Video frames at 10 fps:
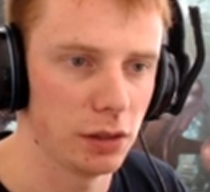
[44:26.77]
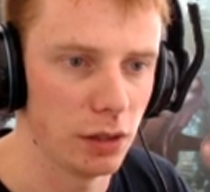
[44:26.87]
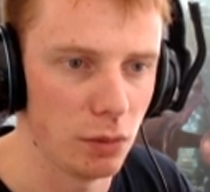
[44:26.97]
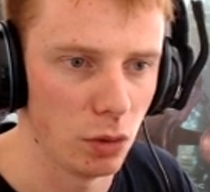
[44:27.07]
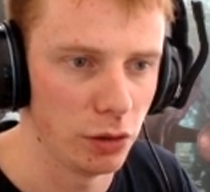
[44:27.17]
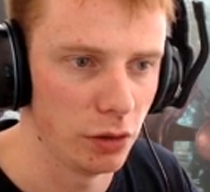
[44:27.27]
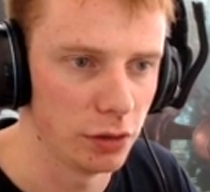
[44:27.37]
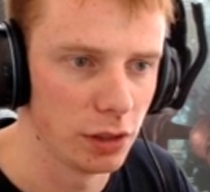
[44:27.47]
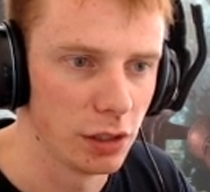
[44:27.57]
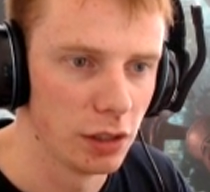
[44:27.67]
and
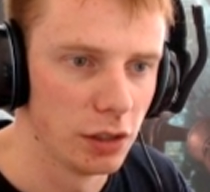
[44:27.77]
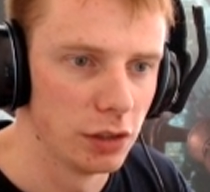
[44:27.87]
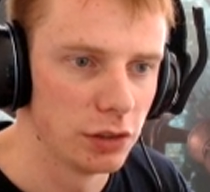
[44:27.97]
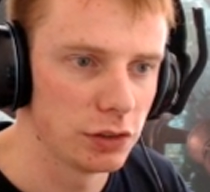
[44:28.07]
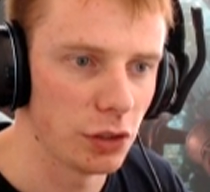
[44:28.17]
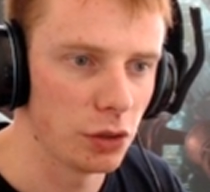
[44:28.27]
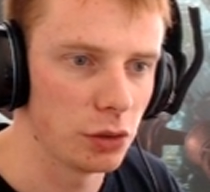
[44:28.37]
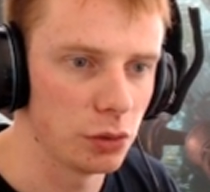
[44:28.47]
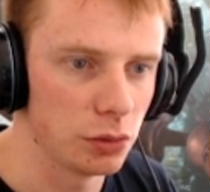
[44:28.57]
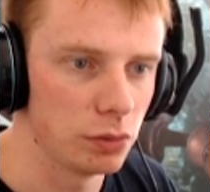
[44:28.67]
whatnot.
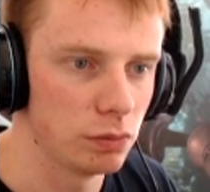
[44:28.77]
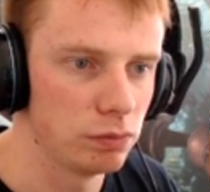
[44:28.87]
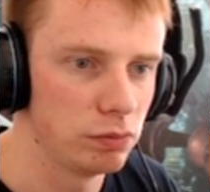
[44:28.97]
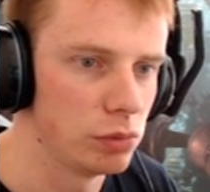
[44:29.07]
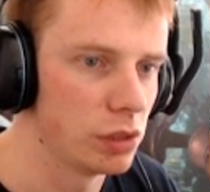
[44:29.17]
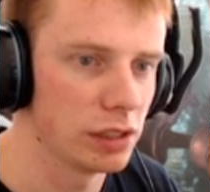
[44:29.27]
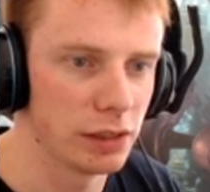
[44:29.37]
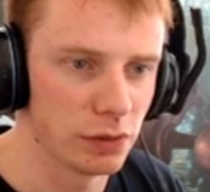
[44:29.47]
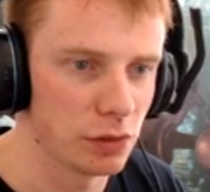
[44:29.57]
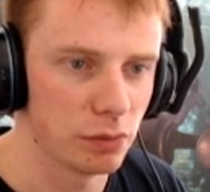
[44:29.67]
So you can
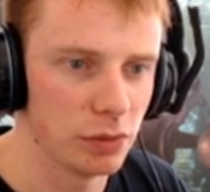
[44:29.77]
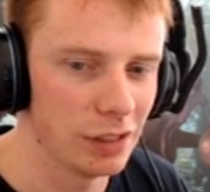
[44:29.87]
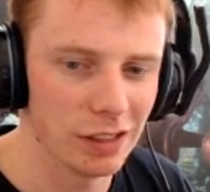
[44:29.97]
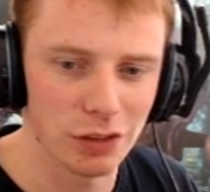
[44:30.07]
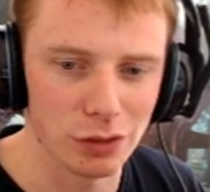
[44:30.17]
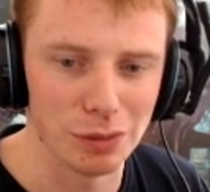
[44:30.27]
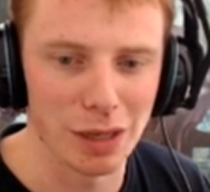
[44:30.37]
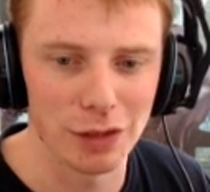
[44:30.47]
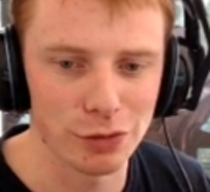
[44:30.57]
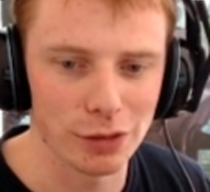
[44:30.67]
leave some, it doesn't really
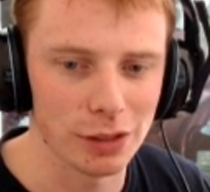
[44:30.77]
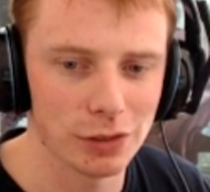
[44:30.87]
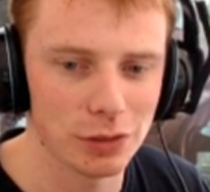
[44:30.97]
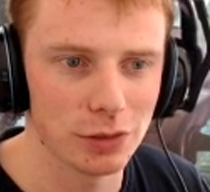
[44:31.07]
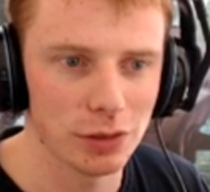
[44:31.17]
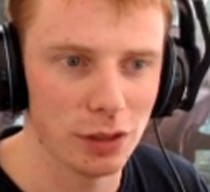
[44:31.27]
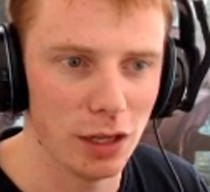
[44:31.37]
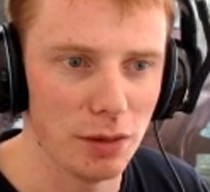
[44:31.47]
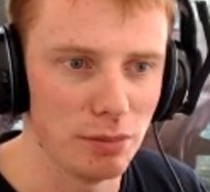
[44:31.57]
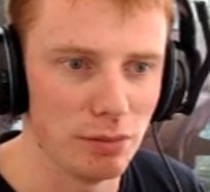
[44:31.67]
matter for us.
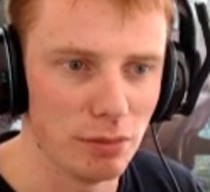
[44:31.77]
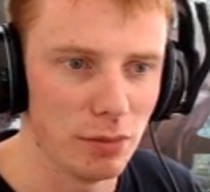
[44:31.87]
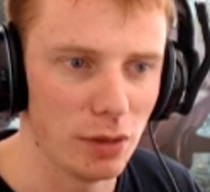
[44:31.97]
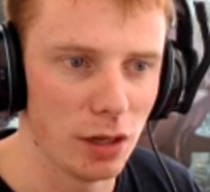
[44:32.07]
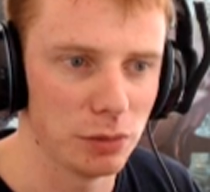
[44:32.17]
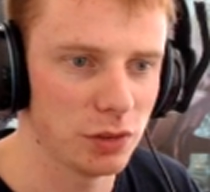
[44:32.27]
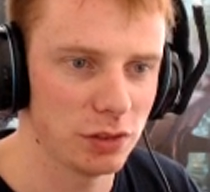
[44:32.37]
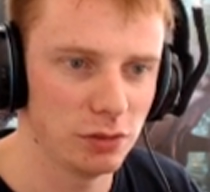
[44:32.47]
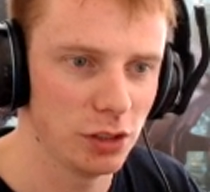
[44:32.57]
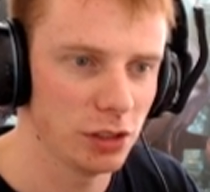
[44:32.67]
I'll
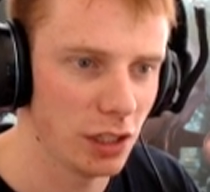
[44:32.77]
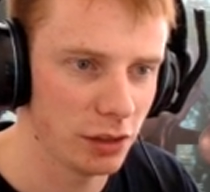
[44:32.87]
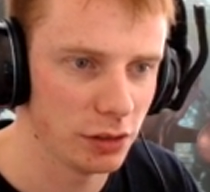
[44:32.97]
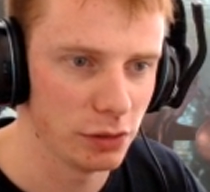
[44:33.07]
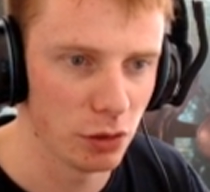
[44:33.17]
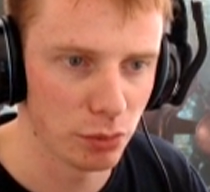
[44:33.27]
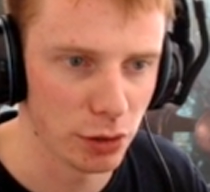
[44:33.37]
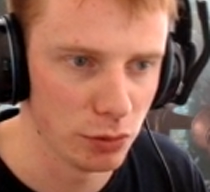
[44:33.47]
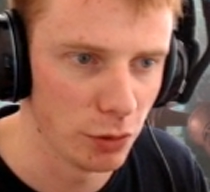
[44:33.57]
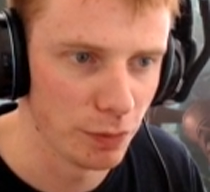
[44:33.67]
leave it on
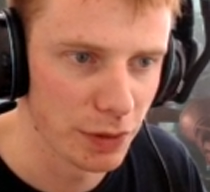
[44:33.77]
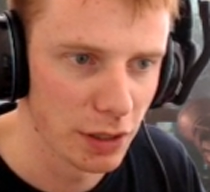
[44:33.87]
pre-warm.